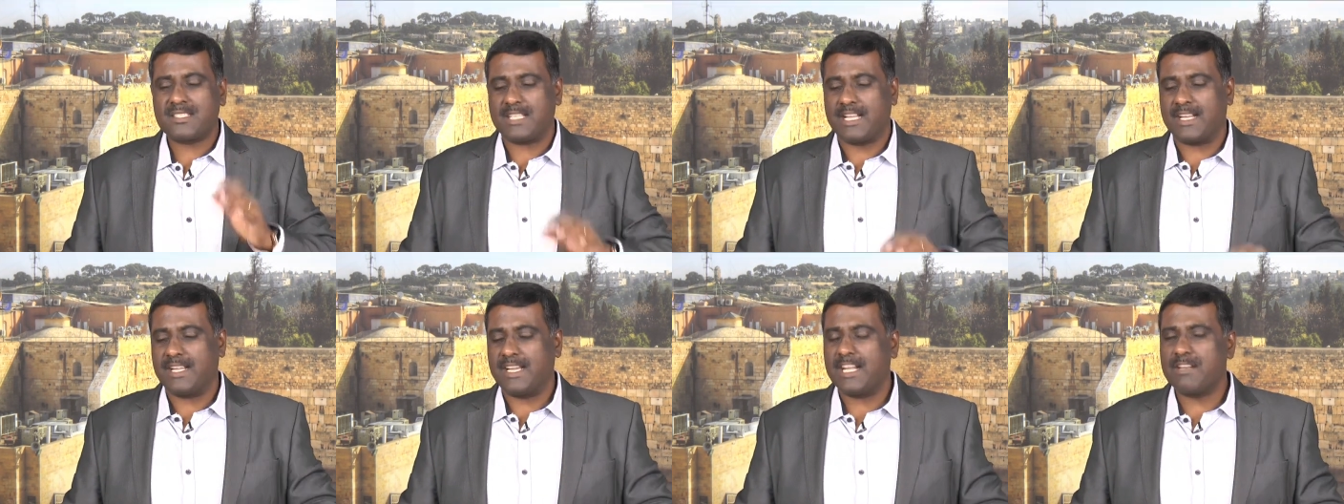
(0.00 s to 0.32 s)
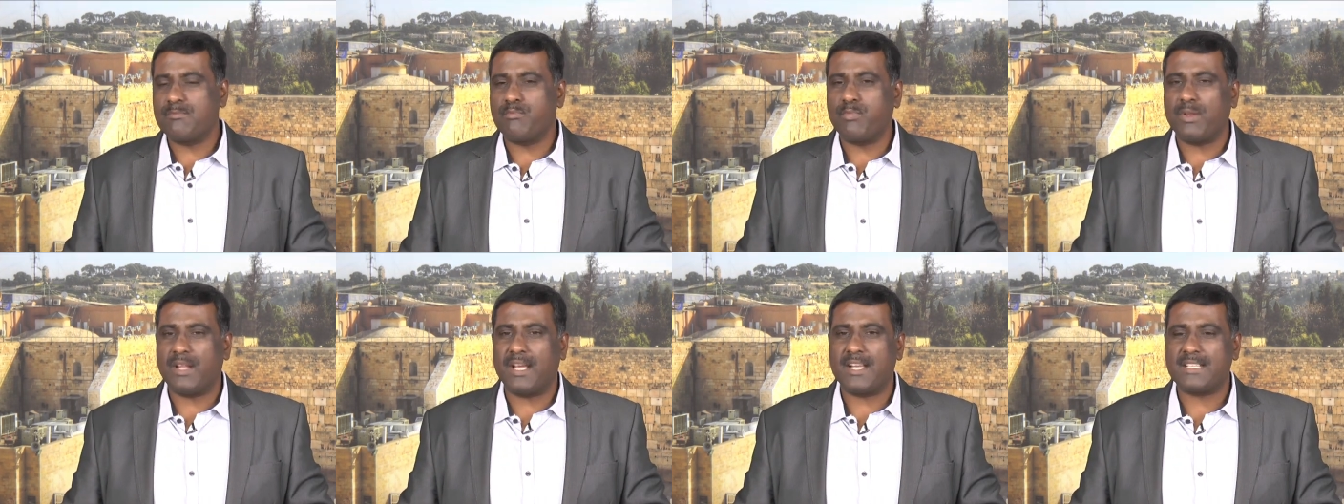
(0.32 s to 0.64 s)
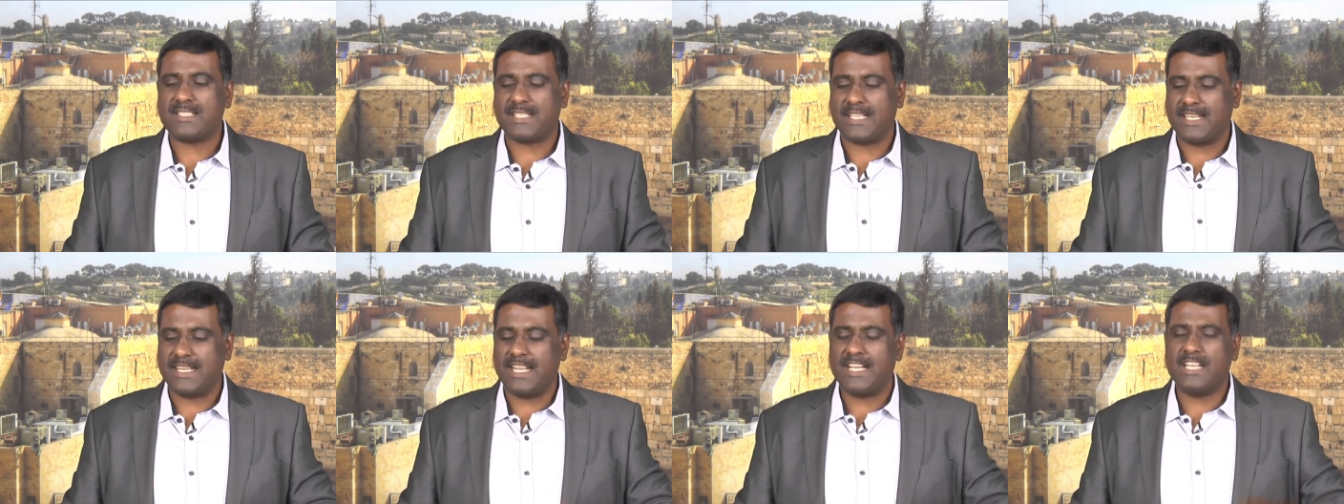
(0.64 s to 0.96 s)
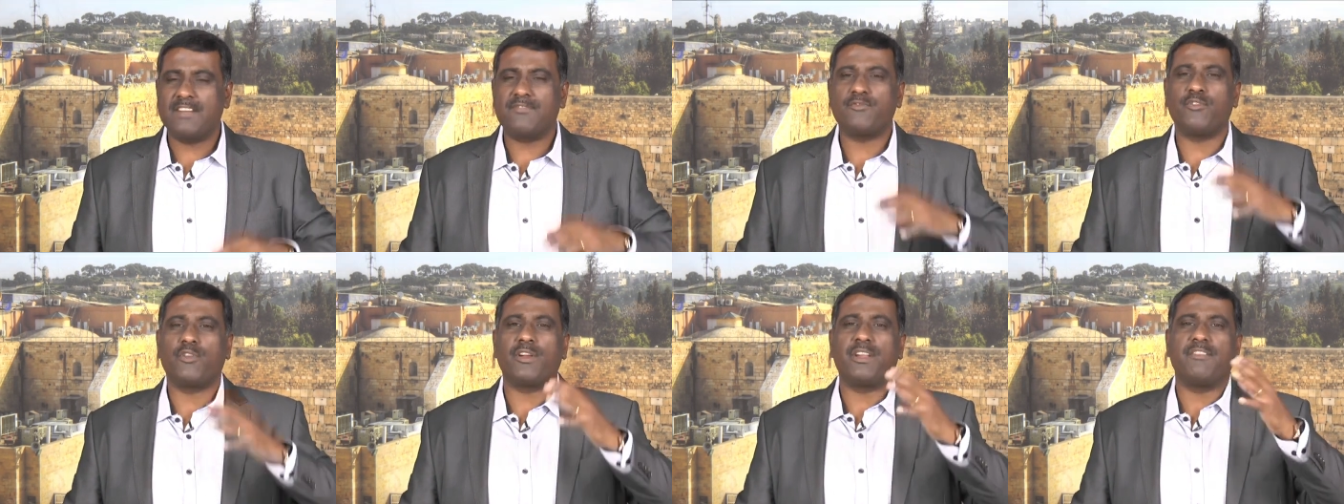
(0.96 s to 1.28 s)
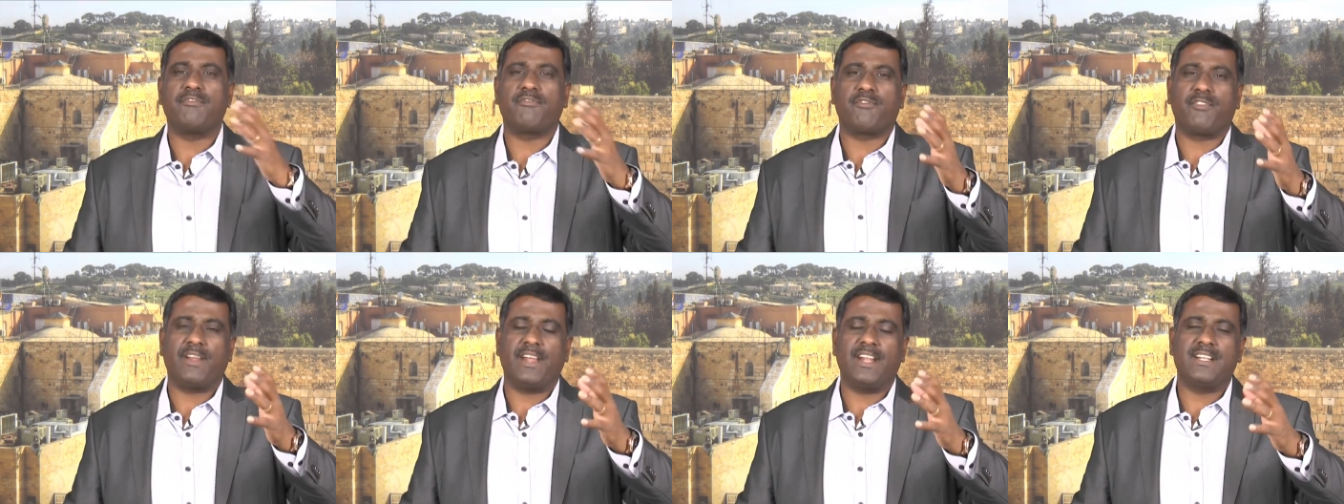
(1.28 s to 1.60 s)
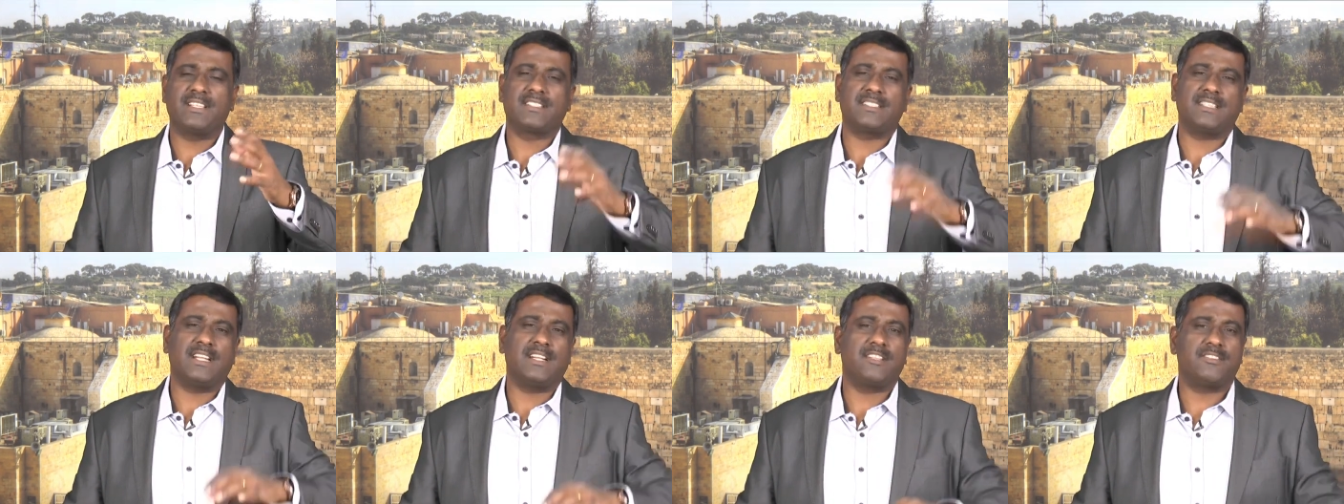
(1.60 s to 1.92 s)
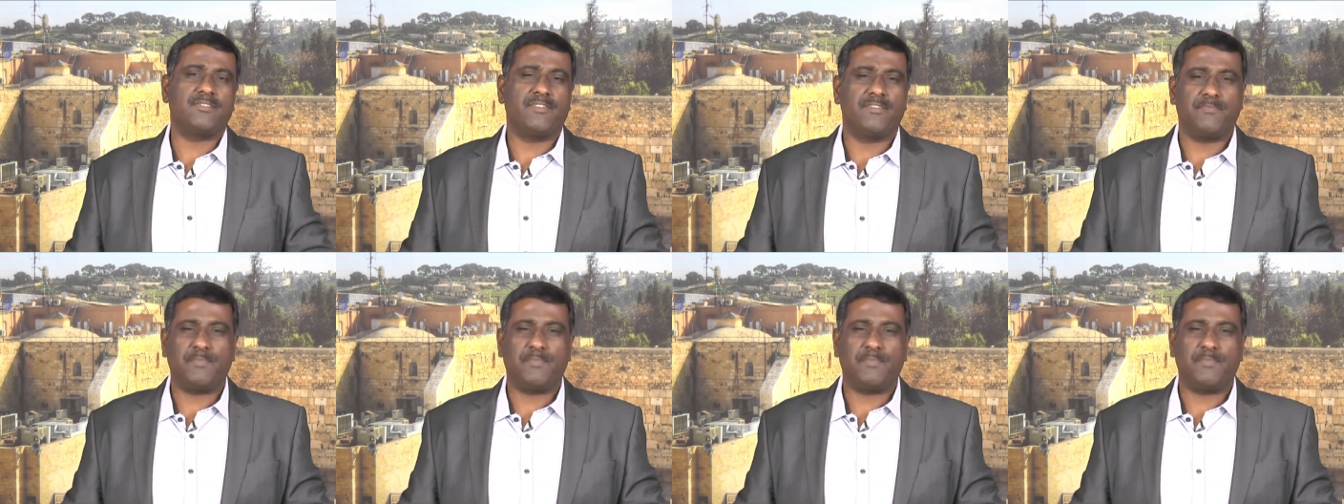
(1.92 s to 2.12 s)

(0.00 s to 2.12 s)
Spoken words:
and get blessed and get it for your friends and to